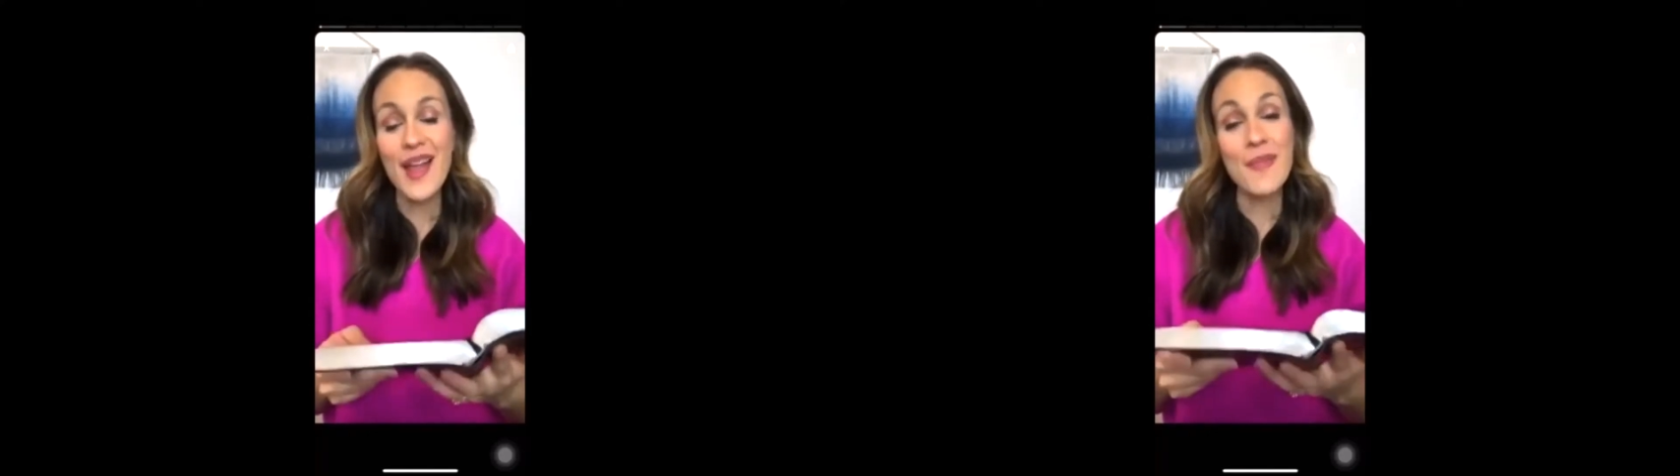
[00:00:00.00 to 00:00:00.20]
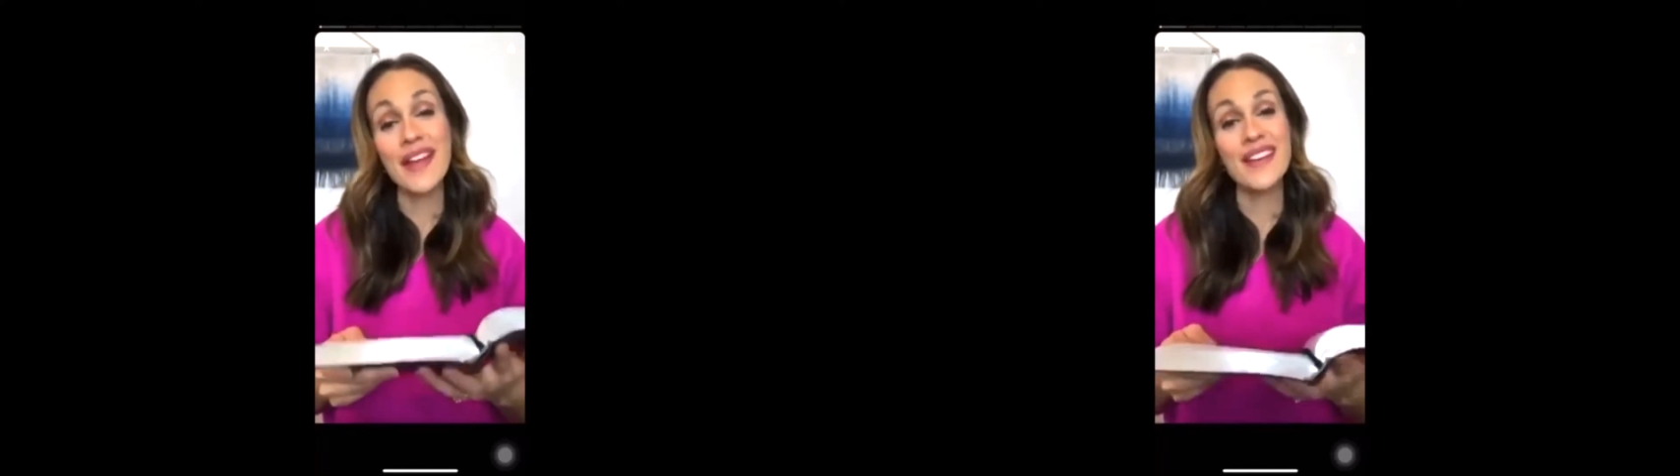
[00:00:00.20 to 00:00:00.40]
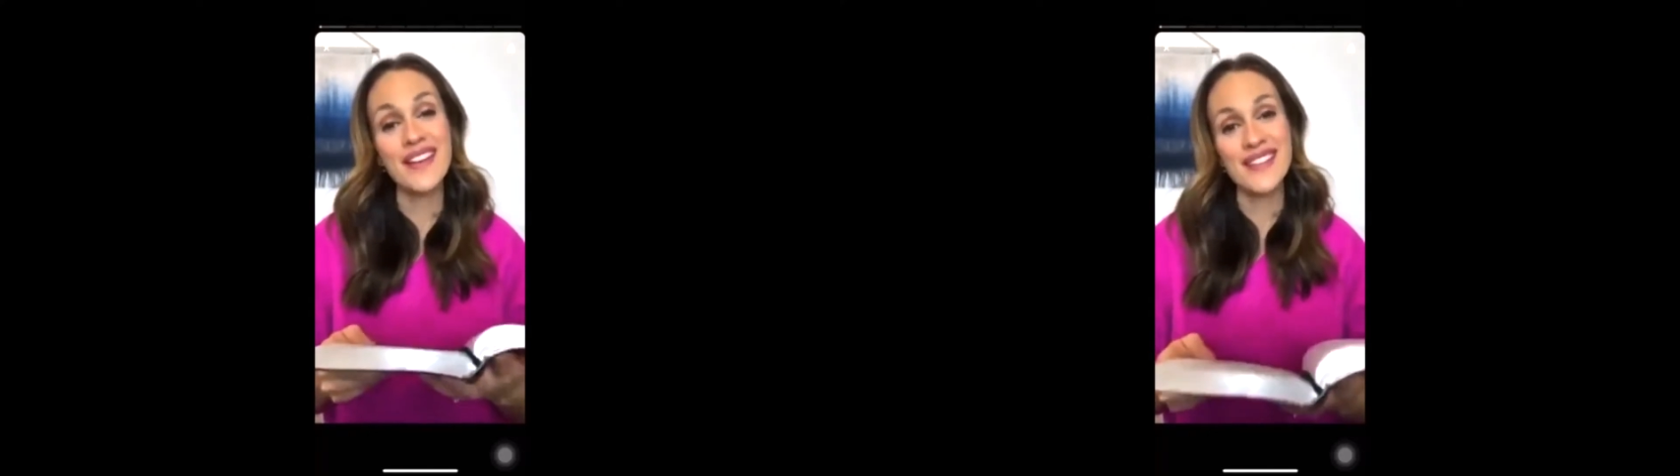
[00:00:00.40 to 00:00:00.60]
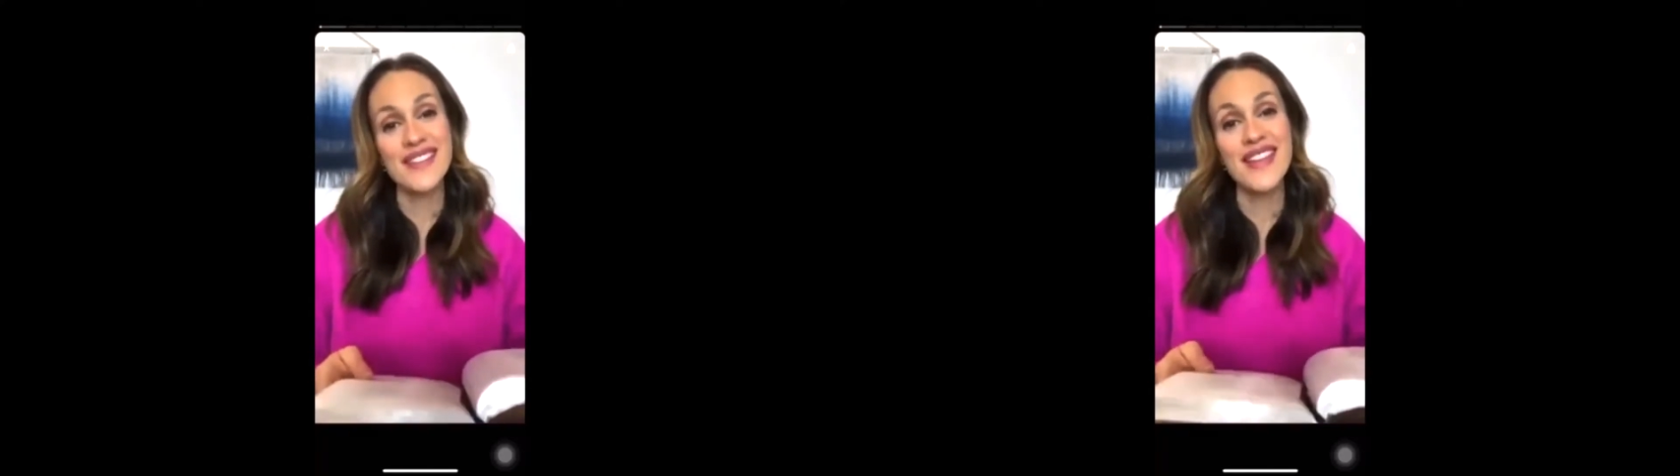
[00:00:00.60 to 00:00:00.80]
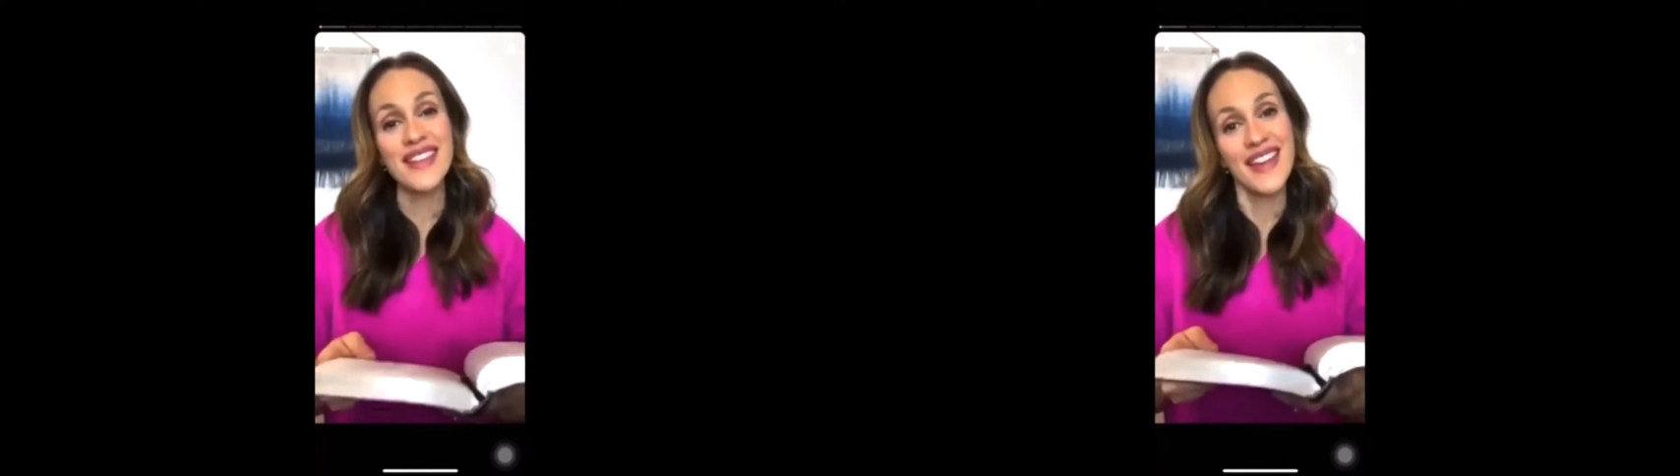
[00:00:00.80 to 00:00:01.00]
I might not
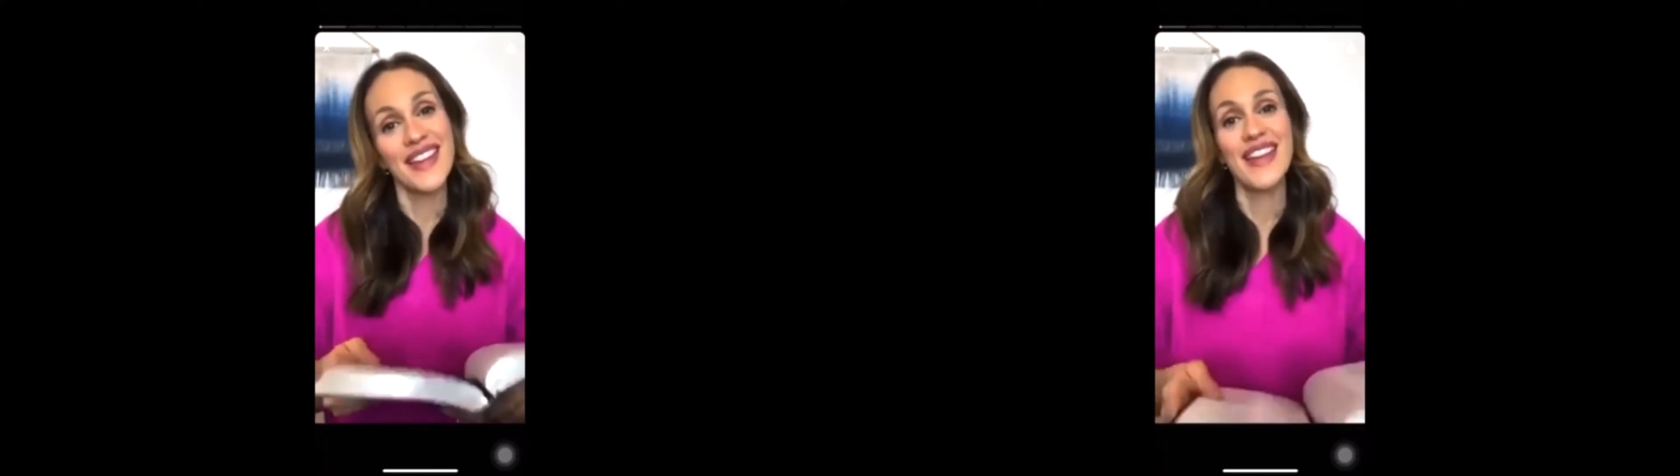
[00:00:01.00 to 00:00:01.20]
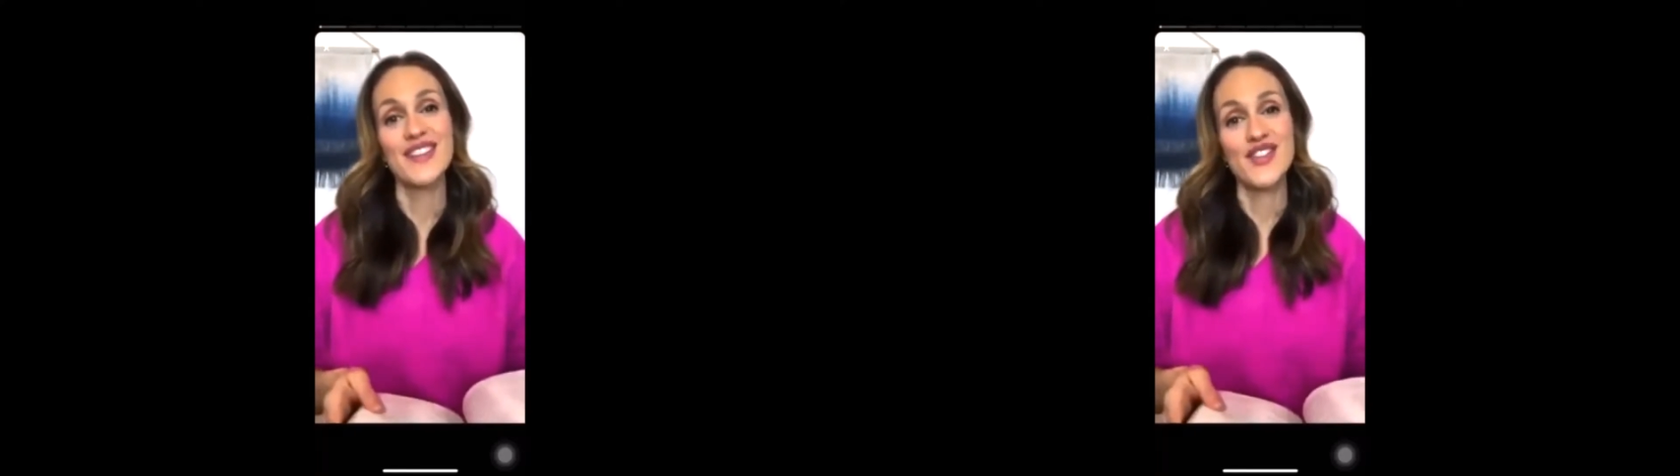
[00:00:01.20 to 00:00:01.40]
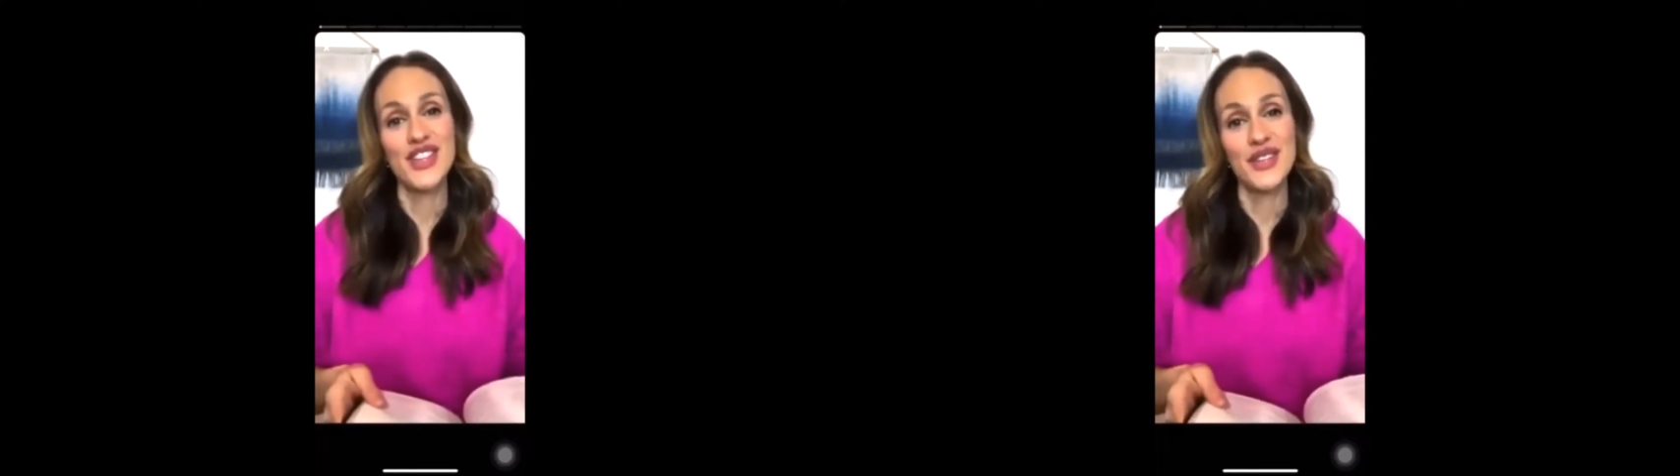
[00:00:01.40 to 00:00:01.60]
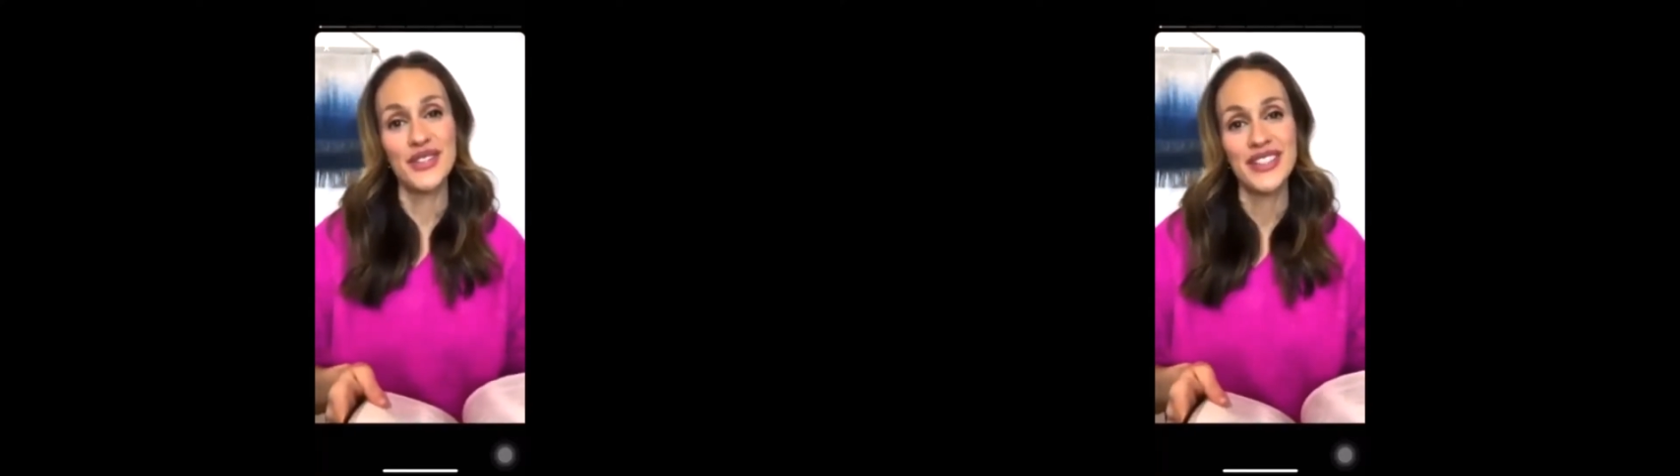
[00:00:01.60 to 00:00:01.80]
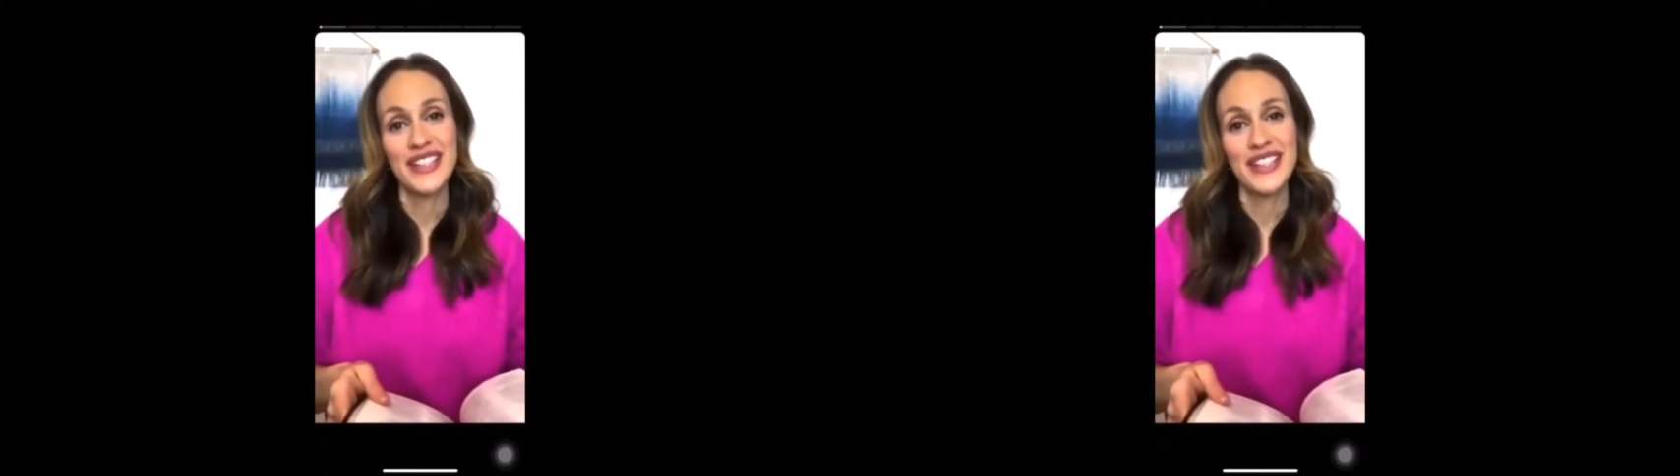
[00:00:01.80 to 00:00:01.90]
sin against you.